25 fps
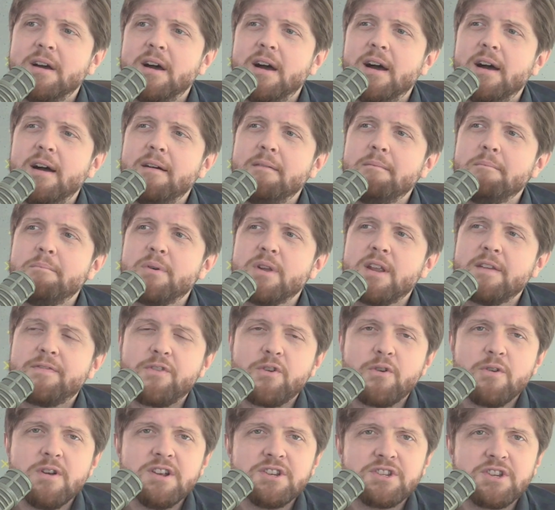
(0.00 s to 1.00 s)
Uh, but if
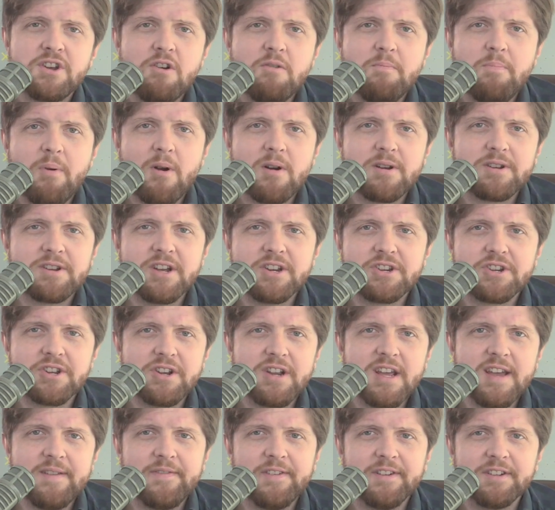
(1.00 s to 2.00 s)
there is no
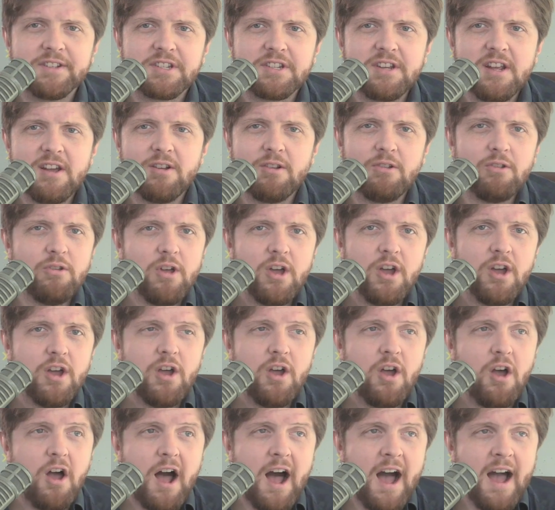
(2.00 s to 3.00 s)
partition, even still,
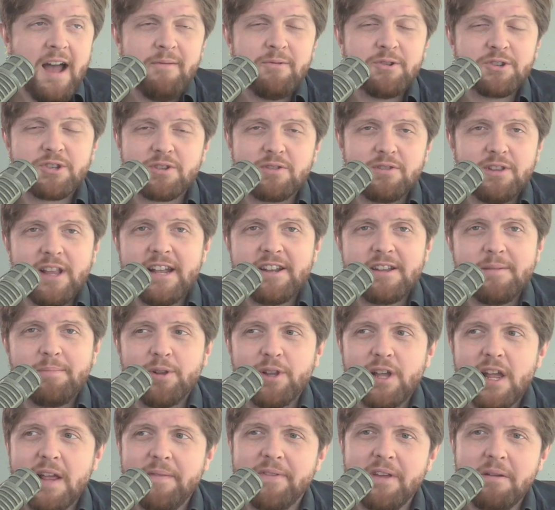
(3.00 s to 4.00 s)
I was led to
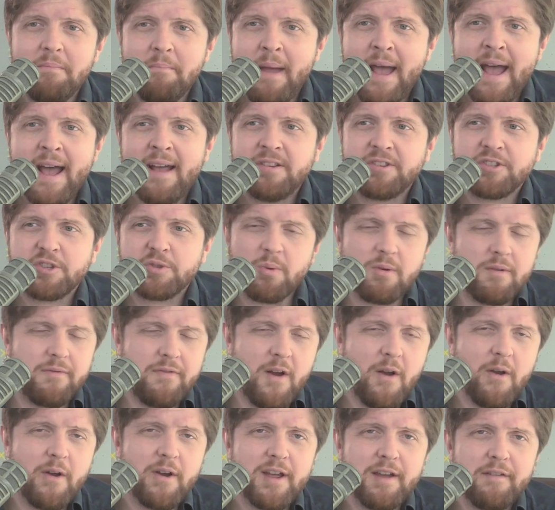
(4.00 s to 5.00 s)
believe that masks were
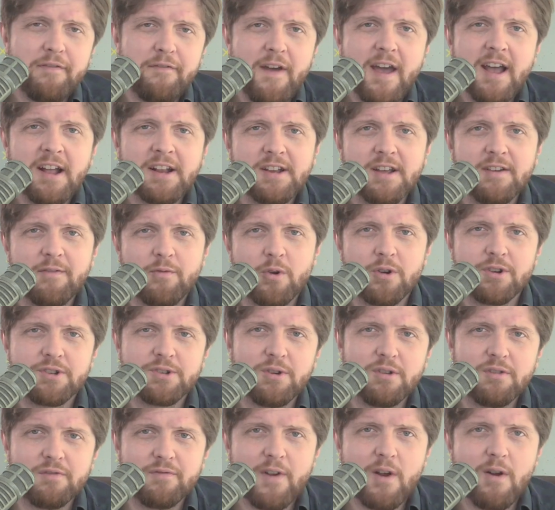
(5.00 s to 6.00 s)
very effective, we're
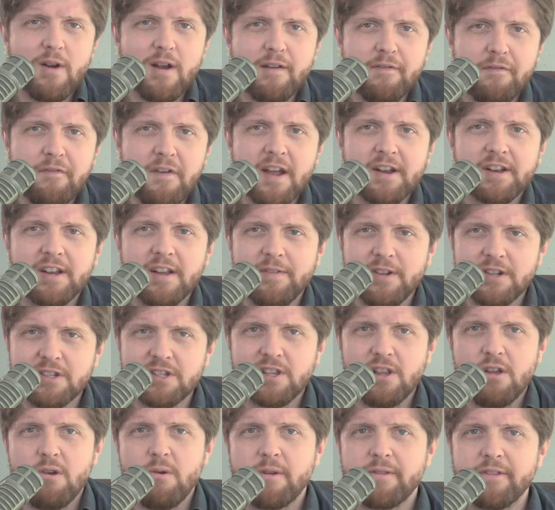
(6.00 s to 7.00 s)
told, very effective at
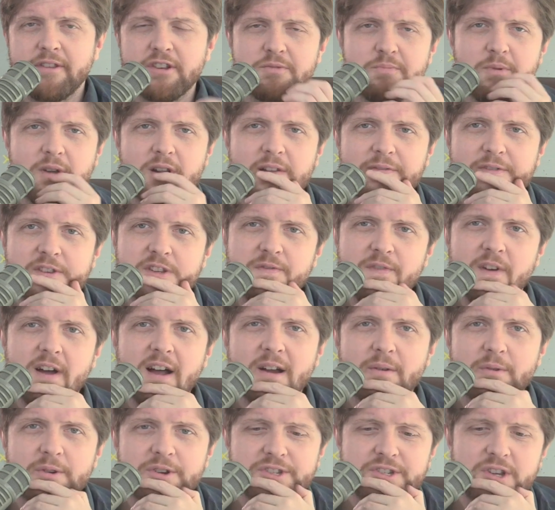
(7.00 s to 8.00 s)
slowing the spread of this
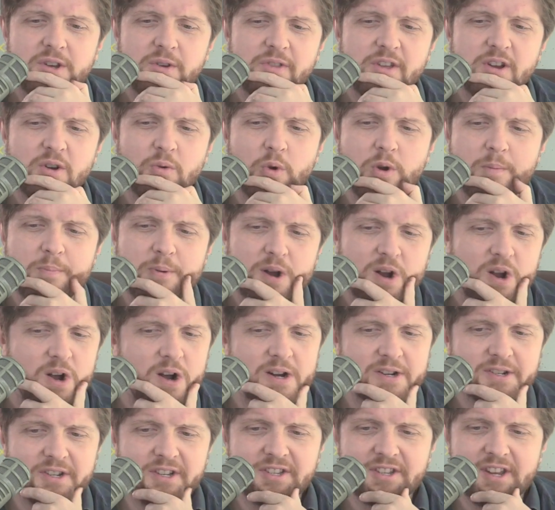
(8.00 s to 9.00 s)
virus. So there were
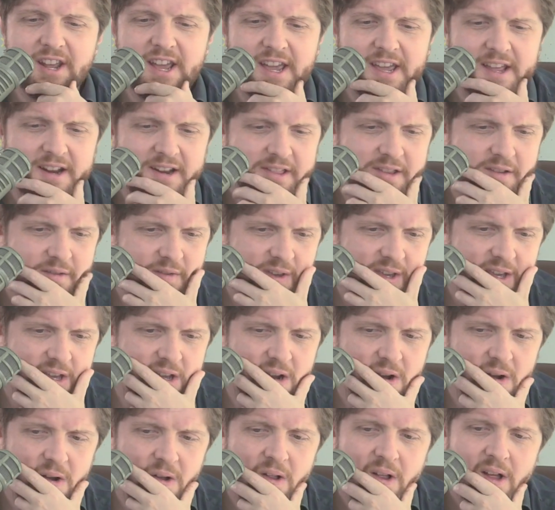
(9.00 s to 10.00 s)
precautions taken in the
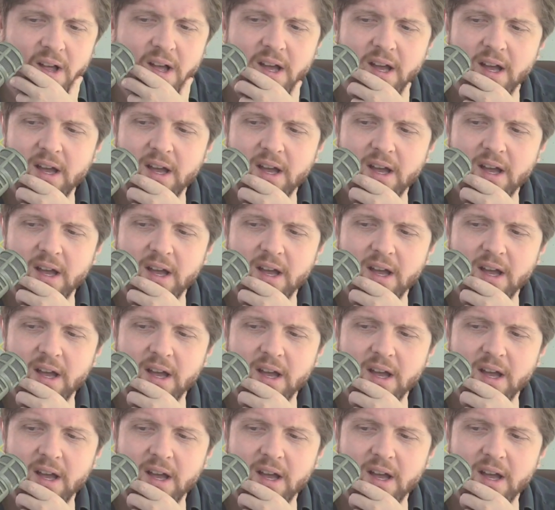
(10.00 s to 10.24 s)
vehicle.